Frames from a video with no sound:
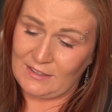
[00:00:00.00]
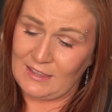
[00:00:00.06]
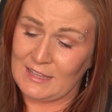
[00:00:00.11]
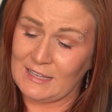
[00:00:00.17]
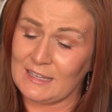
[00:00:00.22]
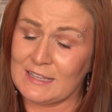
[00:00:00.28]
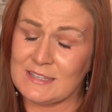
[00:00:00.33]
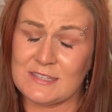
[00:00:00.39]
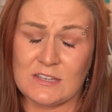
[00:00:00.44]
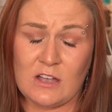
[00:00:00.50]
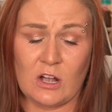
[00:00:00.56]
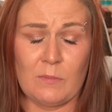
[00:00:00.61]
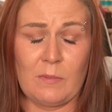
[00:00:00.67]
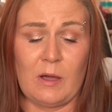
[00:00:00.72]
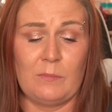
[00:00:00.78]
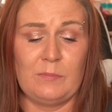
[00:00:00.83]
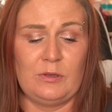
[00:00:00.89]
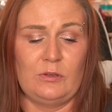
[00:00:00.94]
Let's talk
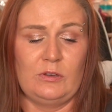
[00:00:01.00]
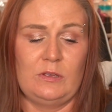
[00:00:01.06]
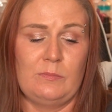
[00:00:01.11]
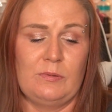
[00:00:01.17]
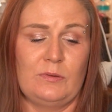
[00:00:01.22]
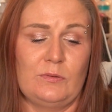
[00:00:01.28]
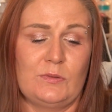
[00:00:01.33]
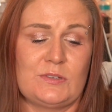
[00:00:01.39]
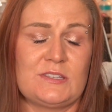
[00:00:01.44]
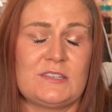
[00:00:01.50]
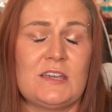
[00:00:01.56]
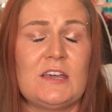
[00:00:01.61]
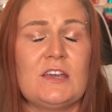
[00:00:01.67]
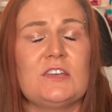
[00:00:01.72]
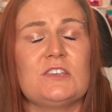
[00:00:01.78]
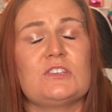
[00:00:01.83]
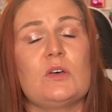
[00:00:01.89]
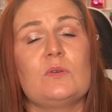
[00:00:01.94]
about Beauty Boost.
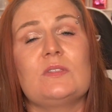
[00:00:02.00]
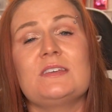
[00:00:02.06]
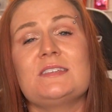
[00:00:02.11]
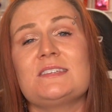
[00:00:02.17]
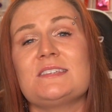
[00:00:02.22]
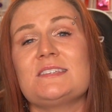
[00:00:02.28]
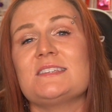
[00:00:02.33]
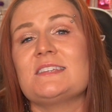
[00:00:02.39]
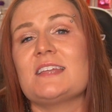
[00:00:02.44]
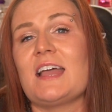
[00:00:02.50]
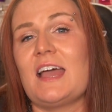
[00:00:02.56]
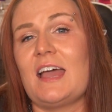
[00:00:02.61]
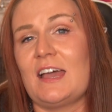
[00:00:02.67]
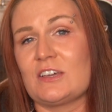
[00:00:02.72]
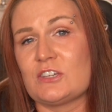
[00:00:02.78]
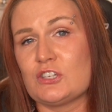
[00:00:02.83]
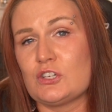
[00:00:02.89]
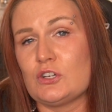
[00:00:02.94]
So this is an
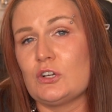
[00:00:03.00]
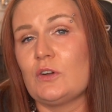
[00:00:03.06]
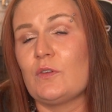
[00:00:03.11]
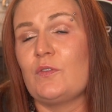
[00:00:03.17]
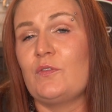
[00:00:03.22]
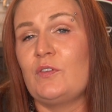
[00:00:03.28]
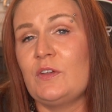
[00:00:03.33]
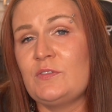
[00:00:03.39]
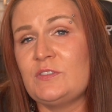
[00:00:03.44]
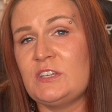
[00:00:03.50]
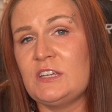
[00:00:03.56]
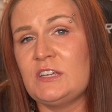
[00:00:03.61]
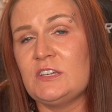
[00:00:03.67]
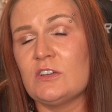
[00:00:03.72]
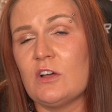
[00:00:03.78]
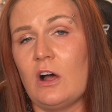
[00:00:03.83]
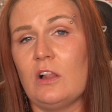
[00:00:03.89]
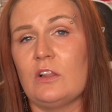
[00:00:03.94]
extra
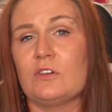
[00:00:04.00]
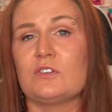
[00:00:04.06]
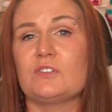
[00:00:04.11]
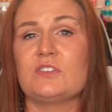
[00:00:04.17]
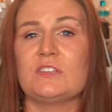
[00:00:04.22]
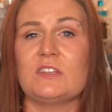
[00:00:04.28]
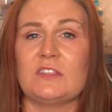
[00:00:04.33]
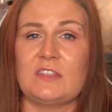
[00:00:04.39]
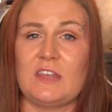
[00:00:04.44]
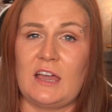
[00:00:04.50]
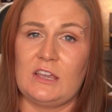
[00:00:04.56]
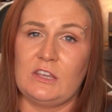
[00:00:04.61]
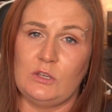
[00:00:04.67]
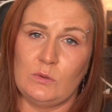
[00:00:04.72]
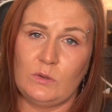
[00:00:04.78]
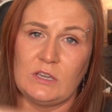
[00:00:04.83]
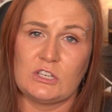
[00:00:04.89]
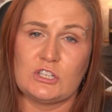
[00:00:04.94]
$15 that
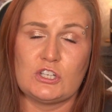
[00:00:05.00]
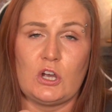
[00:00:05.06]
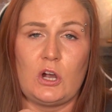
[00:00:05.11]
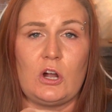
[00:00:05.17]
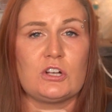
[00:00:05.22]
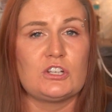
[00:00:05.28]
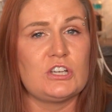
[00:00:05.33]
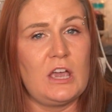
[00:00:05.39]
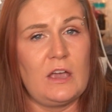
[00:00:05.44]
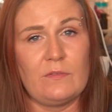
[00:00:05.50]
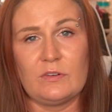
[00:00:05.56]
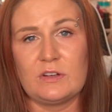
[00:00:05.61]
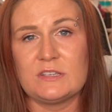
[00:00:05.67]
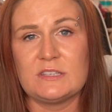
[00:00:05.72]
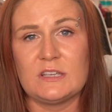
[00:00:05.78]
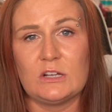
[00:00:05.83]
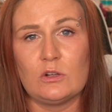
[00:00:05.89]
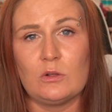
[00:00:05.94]
you get charged every
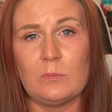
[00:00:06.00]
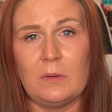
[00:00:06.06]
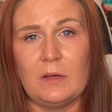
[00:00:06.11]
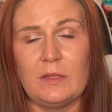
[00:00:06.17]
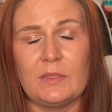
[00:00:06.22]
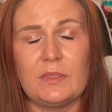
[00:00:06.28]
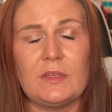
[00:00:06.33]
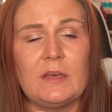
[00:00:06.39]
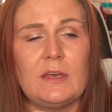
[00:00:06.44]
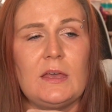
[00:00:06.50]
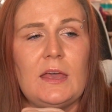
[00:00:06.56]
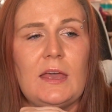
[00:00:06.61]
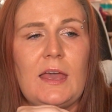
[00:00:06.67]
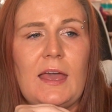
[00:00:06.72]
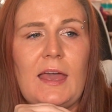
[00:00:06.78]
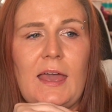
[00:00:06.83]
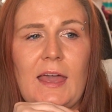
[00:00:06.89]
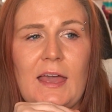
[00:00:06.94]
single month.
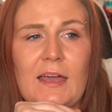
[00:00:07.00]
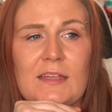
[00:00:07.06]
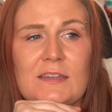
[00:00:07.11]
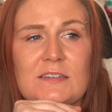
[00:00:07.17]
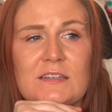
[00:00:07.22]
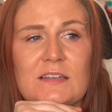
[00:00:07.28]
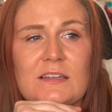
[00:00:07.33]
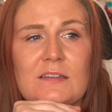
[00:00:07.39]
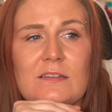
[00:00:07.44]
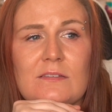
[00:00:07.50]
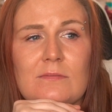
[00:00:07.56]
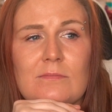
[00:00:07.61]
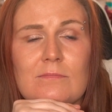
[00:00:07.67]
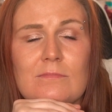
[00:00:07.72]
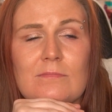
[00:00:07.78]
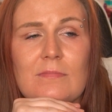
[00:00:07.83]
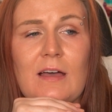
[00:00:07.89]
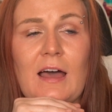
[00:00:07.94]
And
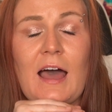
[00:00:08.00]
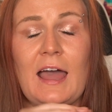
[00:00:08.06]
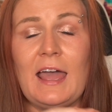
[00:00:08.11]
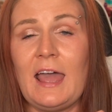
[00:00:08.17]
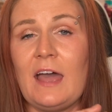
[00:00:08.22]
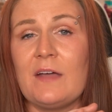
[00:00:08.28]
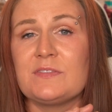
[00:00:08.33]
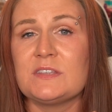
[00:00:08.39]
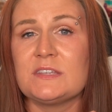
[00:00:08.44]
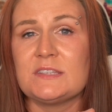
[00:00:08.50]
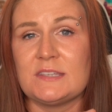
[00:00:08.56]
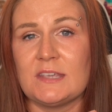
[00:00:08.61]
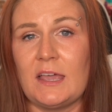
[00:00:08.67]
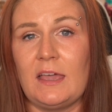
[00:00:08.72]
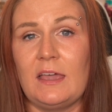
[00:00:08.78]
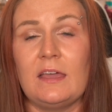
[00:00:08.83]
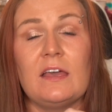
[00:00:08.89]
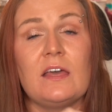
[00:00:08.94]
I have to
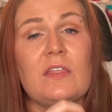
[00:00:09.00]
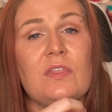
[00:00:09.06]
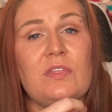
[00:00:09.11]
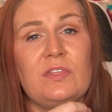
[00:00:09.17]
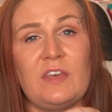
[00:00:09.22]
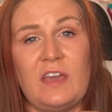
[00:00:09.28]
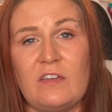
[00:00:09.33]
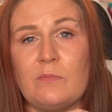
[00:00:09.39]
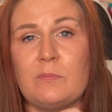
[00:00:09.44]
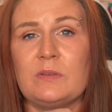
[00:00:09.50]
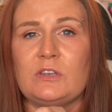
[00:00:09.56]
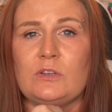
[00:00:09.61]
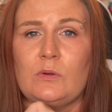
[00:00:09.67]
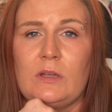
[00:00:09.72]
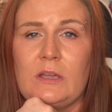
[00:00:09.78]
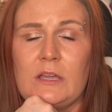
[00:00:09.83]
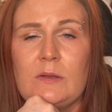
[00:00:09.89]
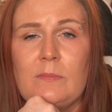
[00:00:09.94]
say, they've been
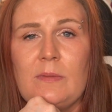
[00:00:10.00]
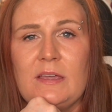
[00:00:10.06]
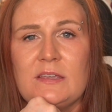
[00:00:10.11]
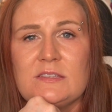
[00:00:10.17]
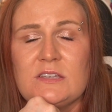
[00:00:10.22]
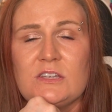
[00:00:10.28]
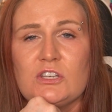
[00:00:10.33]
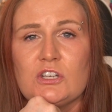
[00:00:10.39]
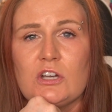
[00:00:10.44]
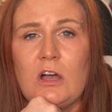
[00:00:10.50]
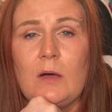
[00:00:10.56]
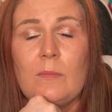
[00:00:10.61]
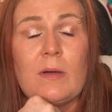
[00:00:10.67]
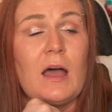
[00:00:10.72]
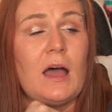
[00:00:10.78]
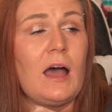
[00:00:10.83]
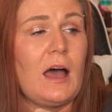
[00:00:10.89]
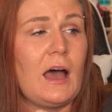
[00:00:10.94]
doing an amazing job.
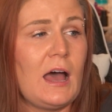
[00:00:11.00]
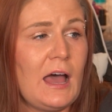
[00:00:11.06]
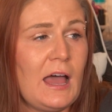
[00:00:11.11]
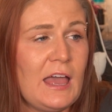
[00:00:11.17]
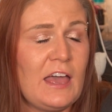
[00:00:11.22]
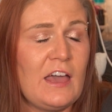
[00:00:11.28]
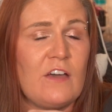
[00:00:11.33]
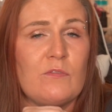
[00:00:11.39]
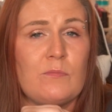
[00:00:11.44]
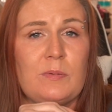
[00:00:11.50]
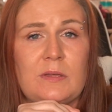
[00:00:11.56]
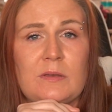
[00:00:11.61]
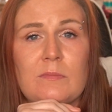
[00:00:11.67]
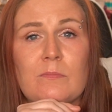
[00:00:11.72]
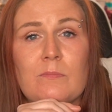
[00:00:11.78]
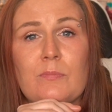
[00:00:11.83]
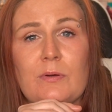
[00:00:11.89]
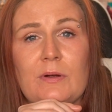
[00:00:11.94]
I have been
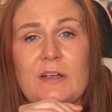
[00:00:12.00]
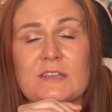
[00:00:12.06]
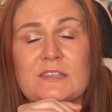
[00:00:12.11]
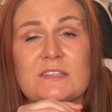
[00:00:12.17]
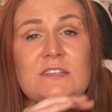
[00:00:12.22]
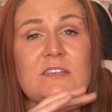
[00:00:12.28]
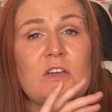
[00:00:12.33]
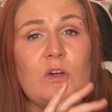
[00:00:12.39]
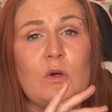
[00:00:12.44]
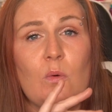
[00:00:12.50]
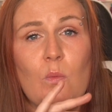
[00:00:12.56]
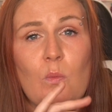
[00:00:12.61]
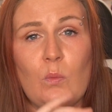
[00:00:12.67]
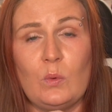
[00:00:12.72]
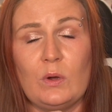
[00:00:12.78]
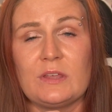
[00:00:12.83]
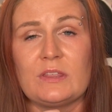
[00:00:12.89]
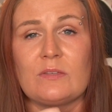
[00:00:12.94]
impressed
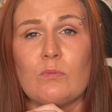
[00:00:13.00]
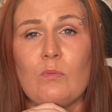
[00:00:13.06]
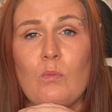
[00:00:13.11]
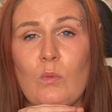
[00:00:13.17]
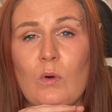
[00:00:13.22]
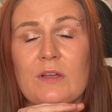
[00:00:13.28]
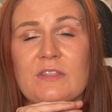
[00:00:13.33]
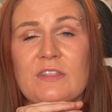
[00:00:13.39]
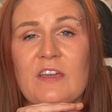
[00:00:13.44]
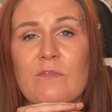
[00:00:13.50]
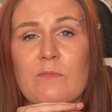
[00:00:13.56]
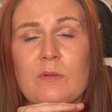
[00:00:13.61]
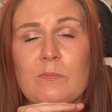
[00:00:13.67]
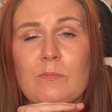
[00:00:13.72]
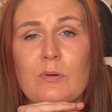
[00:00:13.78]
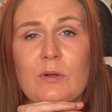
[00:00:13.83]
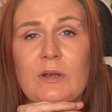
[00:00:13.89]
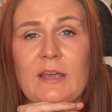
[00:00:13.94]
with what they've
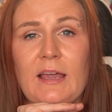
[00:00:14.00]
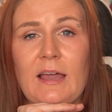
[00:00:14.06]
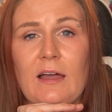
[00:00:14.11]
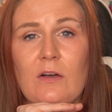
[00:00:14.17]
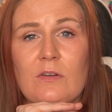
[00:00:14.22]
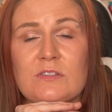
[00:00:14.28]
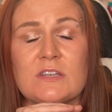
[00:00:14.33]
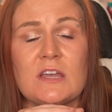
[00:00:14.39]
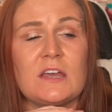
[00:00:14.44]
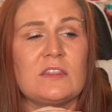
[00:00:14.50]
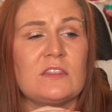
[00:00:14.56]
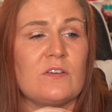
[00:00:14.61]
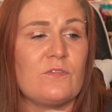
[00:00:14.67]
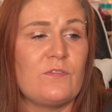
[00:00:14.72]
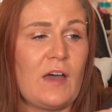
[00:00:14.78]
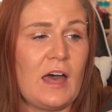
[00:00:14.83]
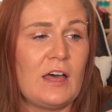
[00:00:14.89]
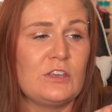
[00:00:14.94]
been putting out. The
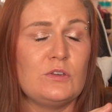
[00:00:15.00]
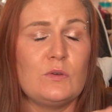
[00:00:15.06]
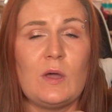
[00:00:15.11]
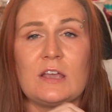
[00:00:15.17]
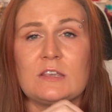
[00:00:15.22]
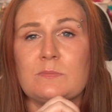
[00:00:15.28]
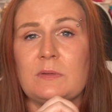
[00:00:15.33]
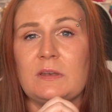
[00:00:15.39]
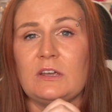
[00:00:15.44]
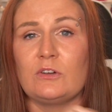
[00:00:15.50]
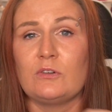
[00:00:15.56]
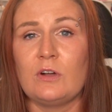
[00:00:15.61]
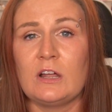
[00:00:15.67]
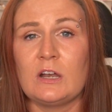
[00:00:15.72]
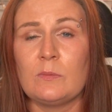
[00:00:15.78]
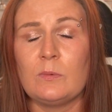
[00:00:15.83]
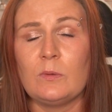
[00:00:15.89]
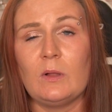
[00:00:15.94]
value has been
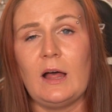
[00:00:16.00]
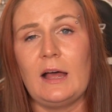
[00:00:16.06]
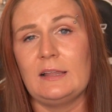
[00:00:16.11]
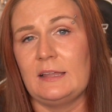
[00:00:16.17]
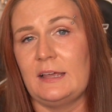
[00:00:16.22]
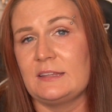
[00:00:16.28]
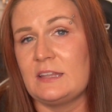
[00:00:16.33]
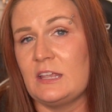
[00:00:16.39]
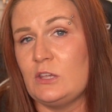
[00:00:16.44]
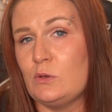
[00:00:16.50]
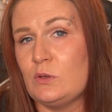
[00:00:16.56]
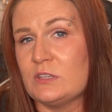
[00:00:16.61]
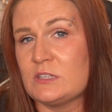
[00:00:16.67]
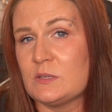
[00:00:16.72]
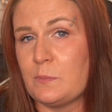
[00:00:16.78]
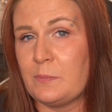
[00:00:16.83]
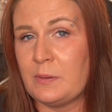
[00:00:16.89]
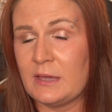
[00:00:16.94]
incredible. I like that you get
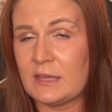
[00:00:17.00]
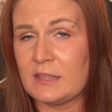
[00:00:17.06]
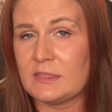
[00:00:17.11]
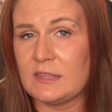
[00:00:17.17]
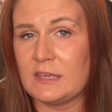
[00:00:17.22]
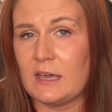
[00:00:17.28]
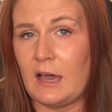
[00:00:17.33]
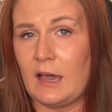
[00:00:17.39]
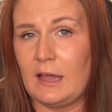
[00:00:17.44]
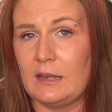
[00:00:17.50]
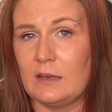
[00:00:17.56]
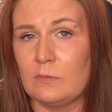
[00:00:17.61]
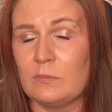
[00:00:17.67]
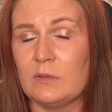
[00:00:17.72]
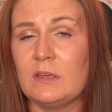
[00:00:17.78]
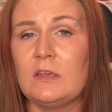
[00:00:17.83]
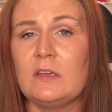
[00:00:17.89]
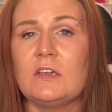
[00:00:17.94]
to pick the
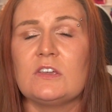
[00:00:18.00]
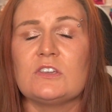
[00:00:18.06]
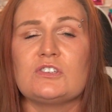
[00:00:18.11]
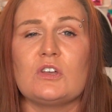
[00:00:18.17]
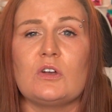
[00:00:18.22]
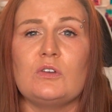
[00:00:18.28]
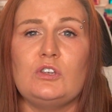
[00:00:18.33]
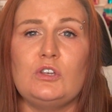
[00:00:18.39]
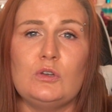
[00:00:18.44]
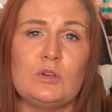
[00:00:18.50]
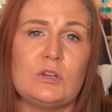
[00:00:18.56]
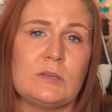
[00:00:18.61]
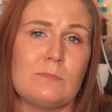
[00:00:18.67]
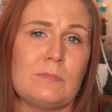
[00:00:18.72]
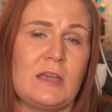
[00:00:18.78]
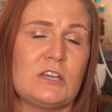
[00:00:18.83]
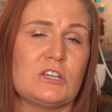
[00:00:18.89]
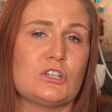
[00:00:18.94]
item so you
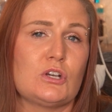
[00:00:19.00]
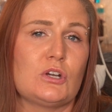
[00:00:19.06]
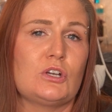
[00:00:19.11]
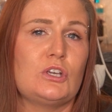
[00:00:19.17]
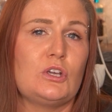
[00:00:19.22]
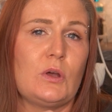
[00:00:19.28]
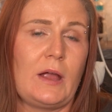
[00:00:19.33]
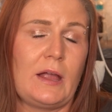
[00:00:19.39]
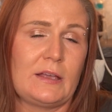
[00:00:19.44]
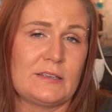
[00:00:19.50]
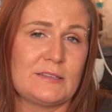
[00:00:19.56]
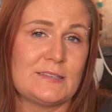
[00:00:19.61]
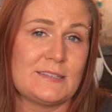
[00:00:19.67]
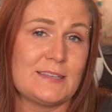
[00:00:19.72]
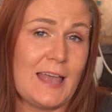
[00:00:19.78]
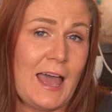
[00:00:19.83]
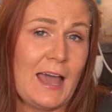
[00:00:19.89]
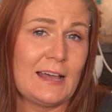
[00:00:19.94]
can make sure you're
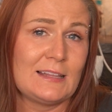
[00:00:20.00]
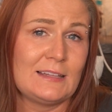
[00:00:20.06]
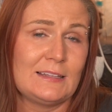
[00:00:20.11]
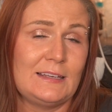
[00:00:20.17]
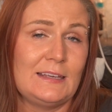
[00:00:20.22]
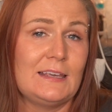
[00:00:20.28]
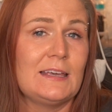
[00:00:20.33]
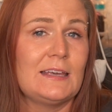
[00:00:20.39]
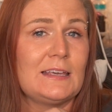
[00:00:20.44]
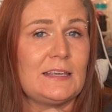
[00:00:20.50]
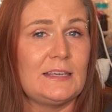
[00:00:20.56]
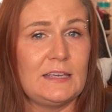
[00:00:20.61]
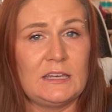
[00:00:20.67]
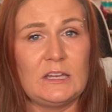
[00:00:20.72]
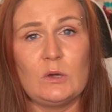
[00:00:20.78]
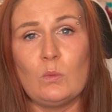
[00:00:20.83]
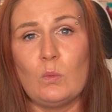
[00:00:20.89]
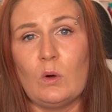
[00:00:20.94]
exactly
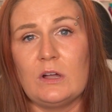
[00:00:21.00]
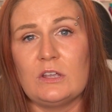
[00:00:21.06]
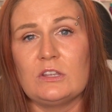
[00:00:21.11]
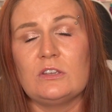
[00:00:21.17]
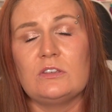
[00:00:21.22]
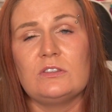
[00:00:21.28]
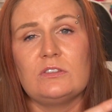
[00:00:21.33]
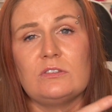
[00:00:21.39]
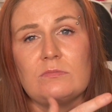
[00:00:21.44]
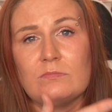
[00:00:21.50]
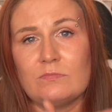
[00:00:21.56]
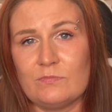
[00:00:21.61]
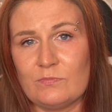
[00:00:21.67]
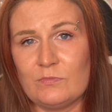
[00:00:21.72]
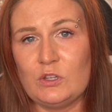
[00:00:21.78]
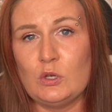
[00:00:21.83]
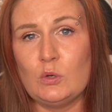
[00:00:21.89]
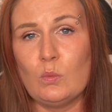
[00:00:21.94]
getting what
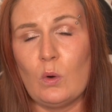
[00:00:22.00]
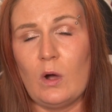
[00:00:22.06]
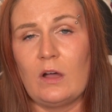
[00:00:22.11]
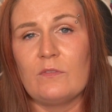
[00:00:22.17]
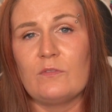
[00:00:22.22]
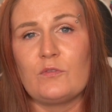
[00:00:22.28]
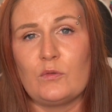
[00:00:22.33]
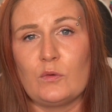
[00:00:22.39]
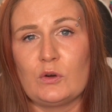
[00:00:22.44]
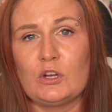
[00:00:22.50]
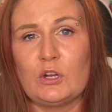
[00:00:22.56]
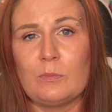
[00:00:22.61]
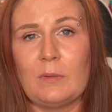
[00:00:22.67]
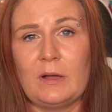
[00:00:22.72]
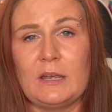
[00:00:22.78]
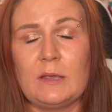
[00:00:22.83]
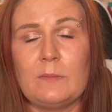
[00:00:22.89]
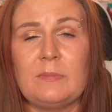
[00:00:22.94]
you want for your
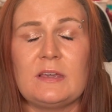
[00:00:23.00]
money.